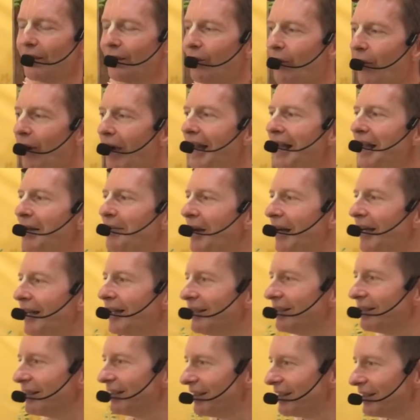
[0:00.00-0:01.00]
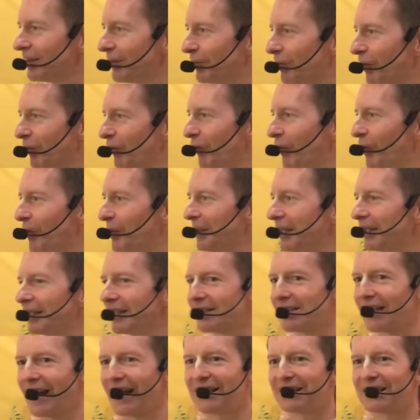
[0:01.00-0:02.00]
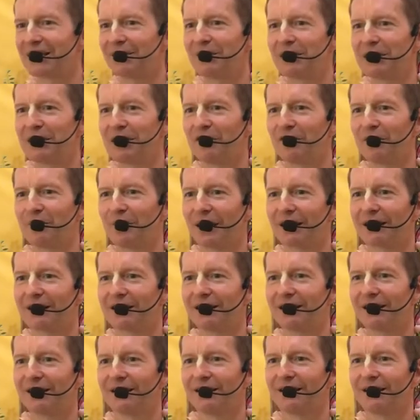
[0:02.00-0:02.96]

Why am I performing this activity of bhakti?